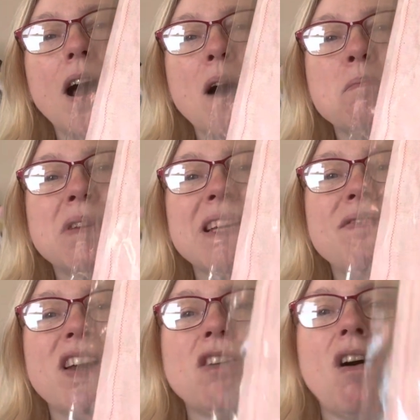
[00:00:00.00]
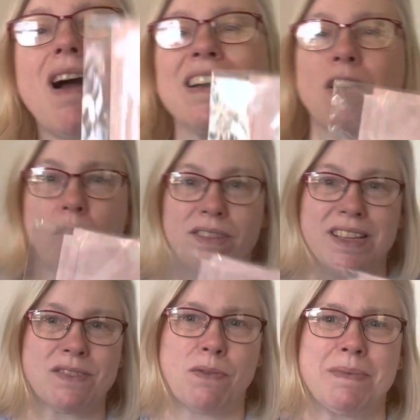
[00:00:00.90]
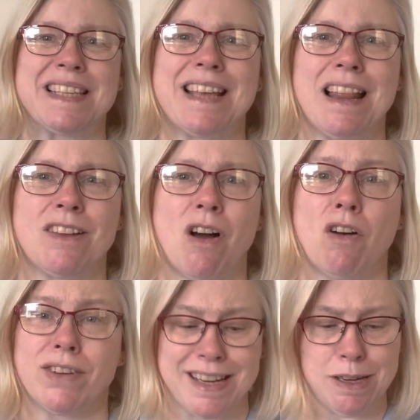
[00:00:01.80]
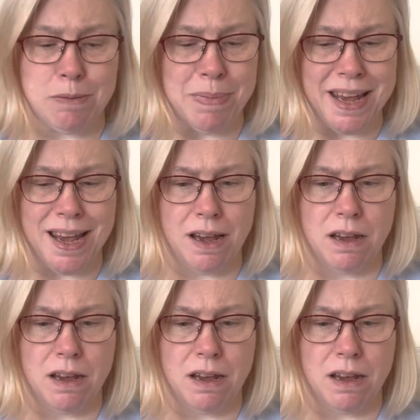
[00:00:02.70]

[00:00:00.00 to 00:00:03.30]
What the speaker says: And believe it or not, I got this from a seller on eBay.